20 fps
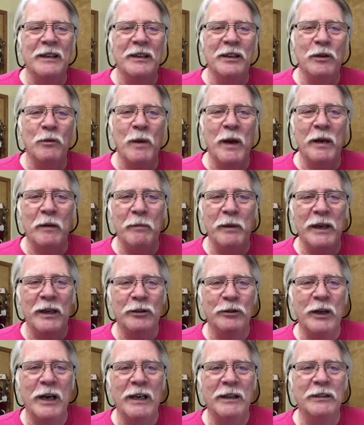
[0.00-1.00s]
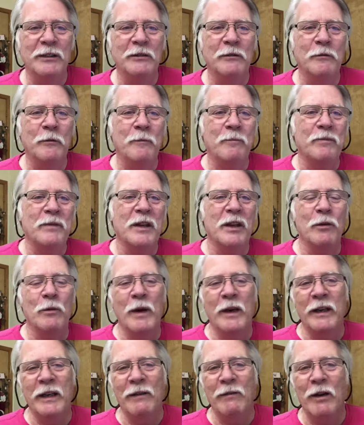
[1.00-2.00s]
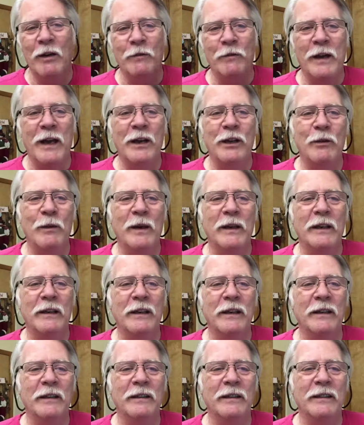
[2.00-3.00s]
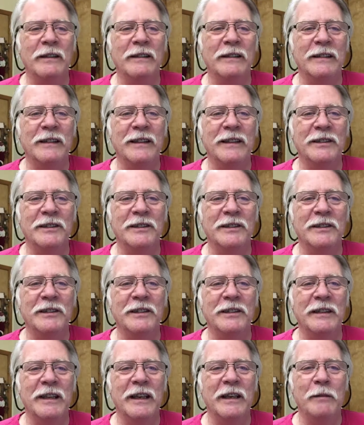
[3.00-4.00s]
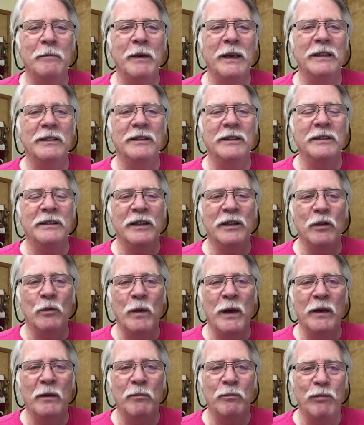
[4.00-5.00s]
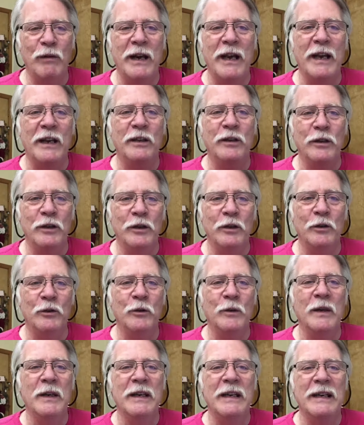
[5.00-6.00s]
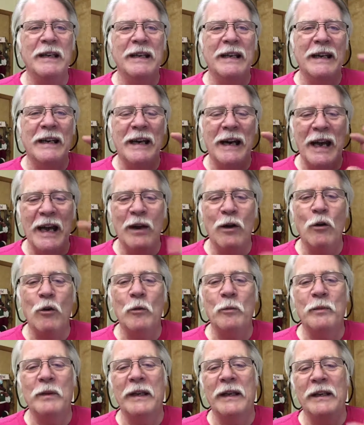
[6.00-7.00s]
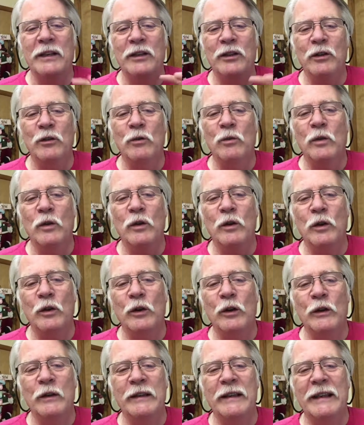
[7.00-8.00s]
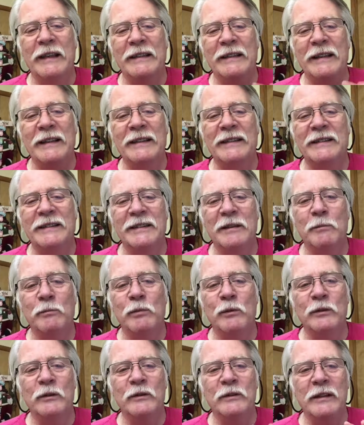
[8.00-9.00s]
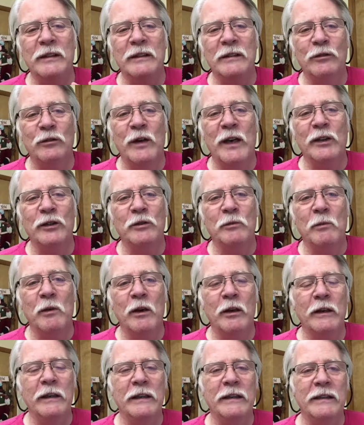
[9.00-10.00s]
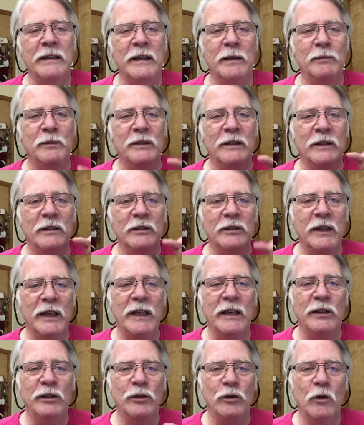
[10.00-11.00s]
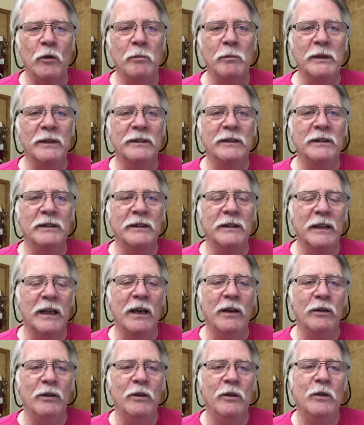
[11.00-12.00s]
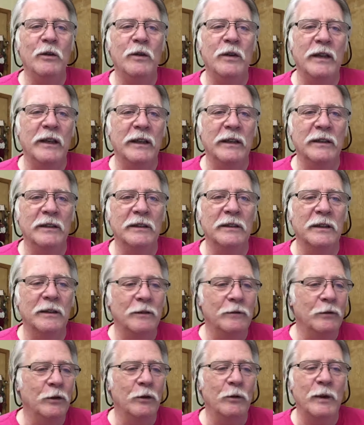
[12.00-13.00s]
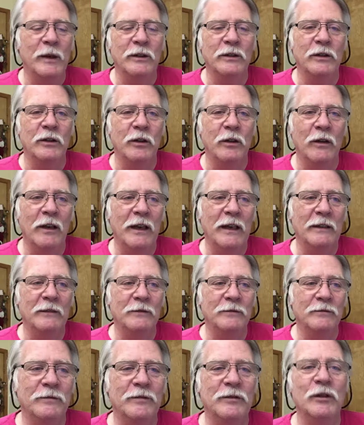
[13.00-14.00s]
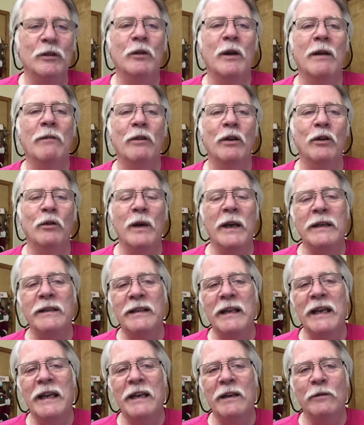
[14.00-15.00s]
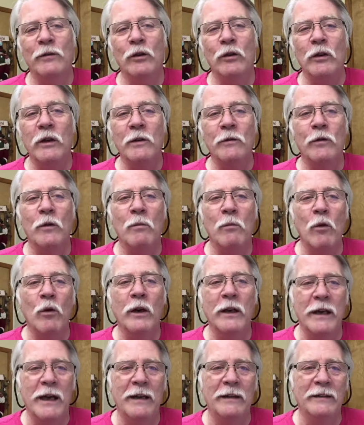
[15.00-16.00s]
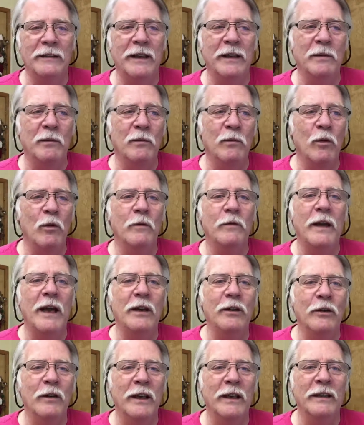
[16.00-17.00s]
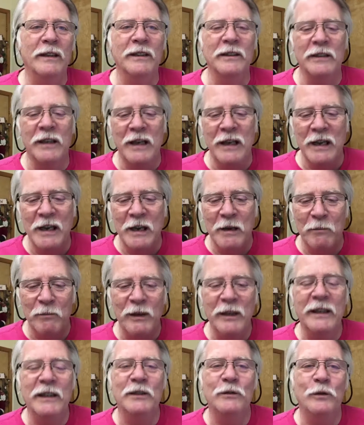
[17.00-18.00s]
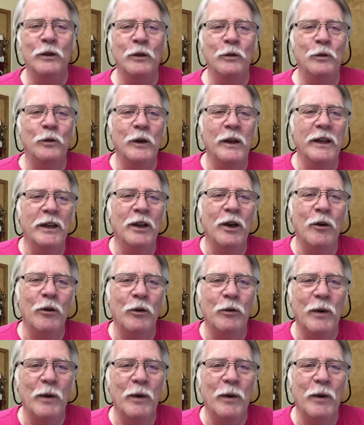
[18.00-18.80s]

You want to be attractive. You want to give out value on a, on a consistent daily basis, and you want to brand you. I hope that you will learn that these simple attraction marketing tips can change your business and how you do things for the rest of your life. So you have a great day. And if you're looking for more content and more value like this, please feel free to go to